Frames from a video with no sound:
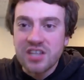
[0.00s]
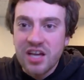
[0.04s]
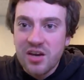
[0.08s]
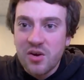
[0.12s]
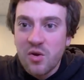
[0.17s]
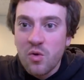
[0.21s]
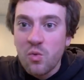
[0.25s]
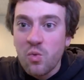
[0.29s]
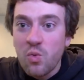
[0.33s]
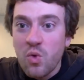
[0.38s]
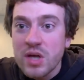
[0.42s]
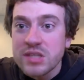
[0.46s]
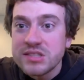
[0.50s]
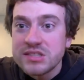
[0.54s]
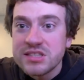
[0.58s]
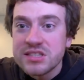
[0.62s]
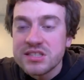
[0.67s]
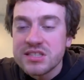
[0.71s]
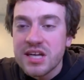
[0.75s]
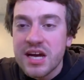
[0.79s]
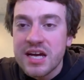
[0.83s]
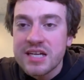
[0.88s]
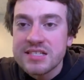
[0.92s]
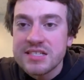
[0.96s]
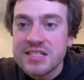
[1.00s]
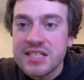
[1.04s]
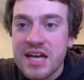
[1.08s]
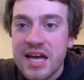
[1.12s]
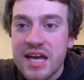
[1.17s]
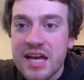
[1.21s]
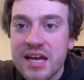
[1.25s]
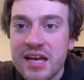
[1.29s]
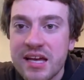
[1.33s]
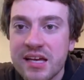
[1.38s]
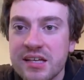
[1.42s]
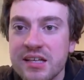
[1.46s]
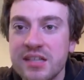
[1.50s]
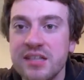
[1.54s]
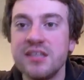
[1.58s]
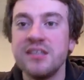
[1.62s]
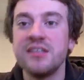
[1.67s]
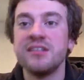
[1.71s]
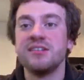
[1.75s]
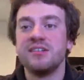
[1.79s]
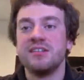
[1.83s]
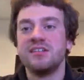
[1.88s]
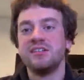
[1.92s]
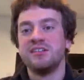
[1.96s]
like, what's this guy saying?
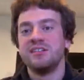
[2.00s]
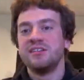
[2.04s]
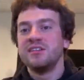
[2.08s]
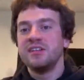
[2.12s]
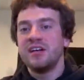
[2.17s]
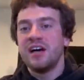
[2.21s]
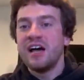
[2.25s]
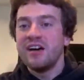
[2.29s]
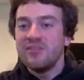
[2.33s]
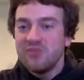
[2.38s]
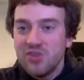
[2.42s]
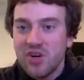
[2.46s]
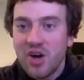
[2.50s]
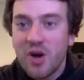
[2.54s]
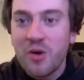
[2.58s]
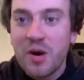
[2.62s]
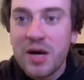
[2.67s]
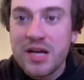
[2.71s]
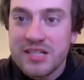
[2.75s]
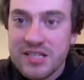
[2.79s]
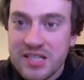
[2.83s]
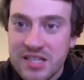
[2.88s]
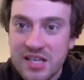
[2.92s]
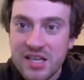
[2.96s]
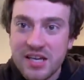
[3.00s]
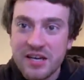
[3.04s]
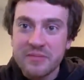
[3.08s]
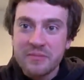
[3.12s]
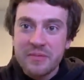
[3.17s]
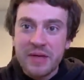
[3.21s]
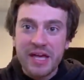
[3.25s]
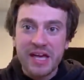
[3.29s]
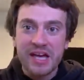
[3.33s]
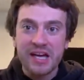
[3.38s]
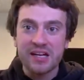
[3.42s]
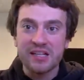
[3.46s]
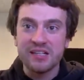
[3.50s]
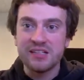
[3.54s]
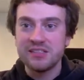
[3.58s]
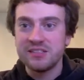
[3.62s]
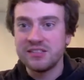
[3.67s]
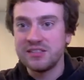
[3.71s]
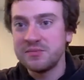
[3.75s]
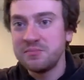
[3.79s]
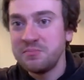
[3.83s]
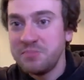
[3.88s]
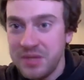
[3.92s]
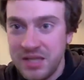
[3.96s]
I have no idea, man.
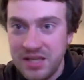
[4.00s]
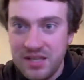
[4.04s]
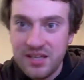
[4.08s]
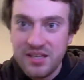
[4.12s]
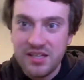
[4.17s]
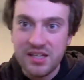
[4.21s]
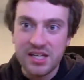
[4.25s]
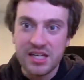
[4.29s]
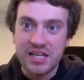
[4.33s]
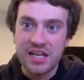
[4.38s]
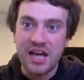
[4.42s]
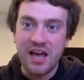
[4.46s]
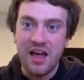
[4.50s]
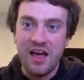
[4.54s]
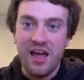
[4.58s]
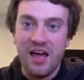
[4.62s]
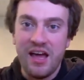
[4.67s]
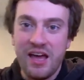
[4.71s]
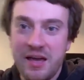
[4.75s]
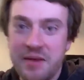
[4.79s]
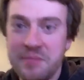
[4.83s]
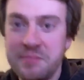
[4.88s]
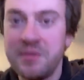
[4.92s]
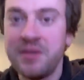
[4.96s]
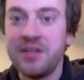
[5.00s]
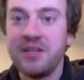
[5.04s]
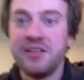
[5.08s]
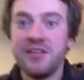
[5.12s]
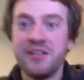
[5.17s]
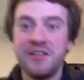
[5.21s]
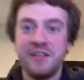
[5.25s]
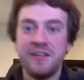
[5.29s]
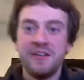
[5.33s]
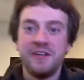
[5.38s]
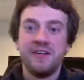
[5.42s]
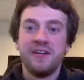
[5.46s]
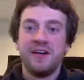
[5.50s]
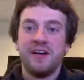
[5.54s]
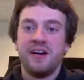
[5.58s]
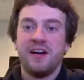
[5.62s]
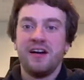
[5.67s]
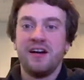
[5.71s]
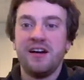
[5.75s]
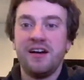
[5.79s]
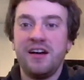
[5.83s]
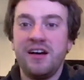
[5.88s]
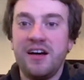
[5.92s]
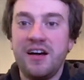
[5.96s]
Being and time.
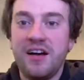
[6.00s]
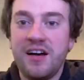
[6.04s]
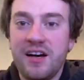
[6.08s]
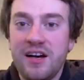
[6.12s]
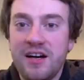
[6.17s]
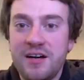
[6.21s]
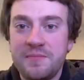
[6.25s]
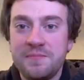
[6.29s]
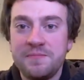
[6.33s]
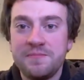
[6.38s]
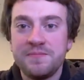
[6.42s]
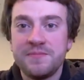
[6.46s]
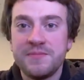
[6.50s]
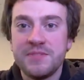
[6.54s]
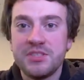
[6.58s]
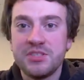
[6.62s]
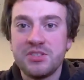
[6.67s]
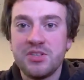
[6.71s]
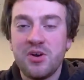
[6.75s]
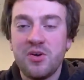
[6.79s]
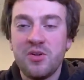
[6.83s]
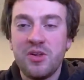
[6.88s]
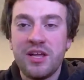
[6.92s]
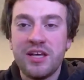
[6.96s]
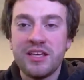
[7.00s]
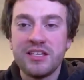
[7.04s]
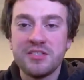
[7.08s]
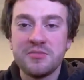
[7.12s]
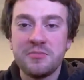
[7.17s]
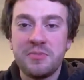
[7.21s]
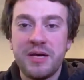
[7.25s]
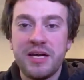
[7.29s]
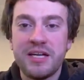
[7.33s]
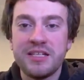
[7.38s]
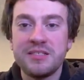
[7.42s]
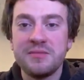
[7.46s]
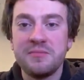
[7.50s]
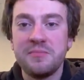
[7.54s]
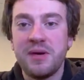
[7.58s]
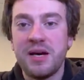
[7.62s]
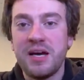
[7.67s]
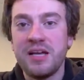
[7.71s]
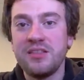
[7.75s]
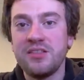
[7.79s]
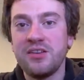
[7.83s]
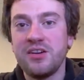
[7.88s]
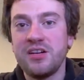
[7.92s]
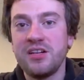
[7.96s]
Um, is Golang surpassing
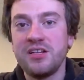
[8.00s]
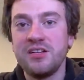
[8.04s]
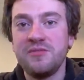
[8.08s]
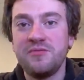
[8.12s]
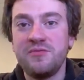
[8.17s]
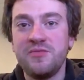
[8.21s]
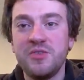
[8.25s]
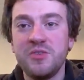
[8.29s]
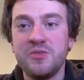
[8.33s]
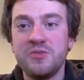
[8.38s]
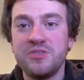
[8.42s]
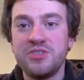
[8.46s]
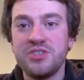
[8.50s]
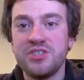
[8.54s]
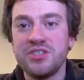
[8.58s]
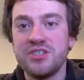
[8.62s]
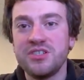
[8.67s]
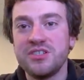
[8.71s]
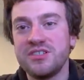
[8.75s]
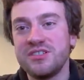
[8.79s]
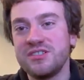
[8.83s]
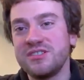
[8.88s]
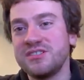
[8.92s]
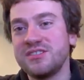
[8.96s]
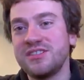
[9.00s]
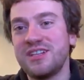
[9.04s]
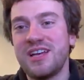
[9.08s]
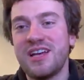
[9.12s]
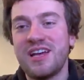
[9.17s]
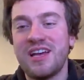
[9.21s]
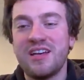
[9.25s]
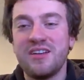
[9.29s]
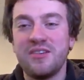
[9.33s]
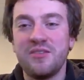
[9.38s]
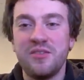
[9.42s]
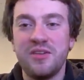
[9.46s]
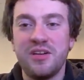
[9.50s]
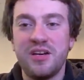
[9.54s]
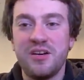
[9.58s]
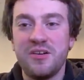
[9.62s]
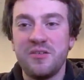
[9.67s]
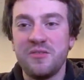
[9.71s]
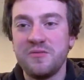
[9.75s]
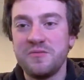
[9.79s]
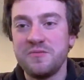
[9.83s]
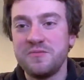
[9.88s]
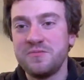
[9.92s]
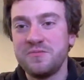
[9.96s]
Python in the future? I don't know.